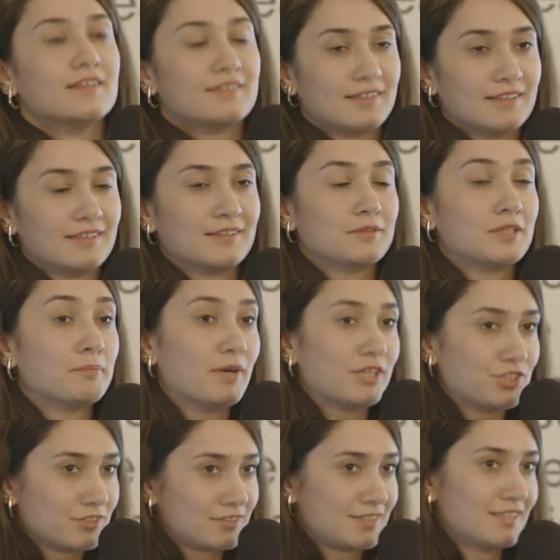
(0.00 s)
the
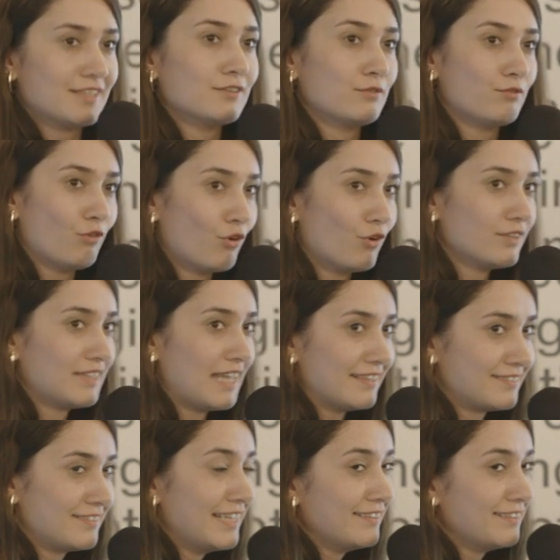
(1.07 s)
budget for
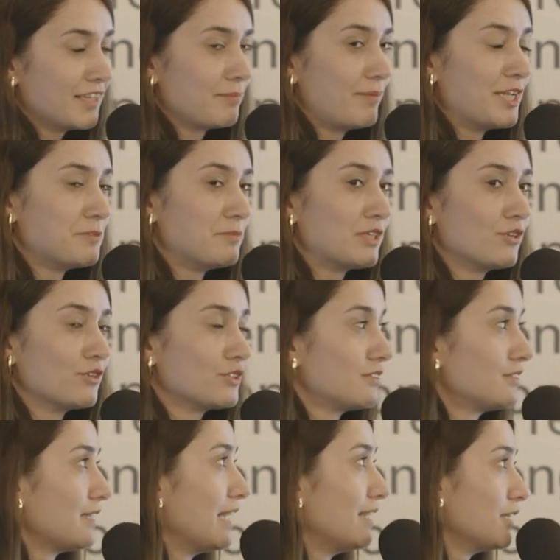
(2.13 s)
that landing page, because
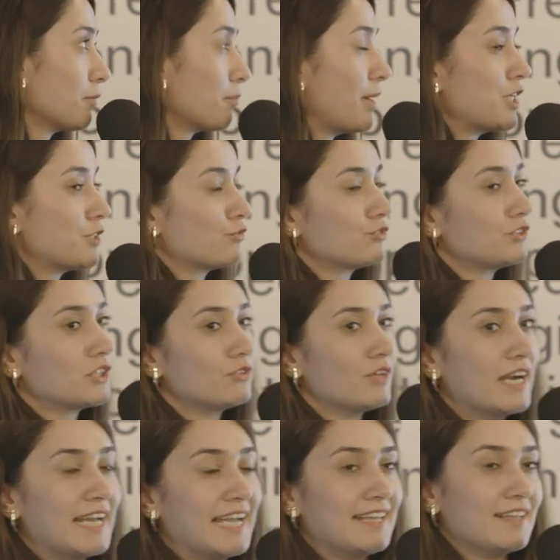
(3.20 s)
the landing page would
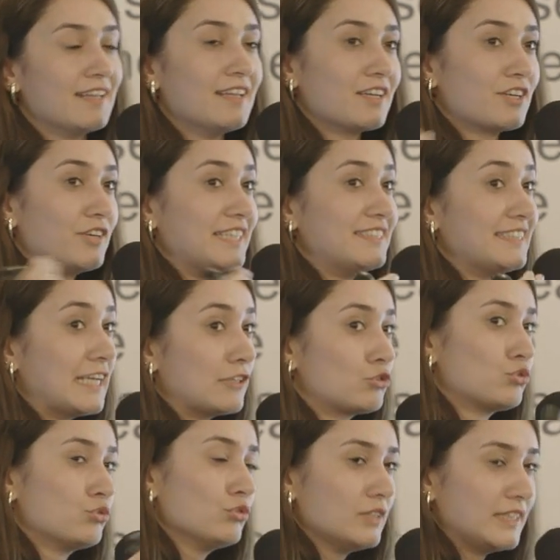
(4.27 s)
require creating a
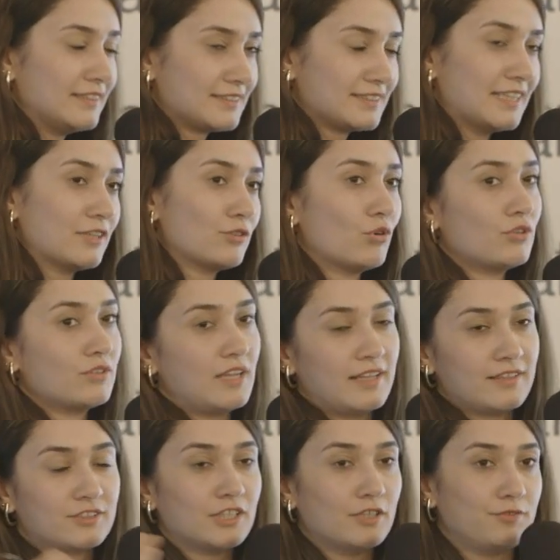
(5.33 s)
tool inside, or
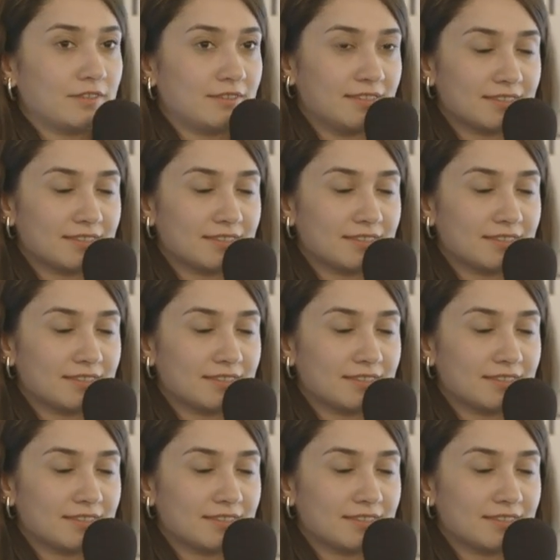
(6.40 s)
a graphic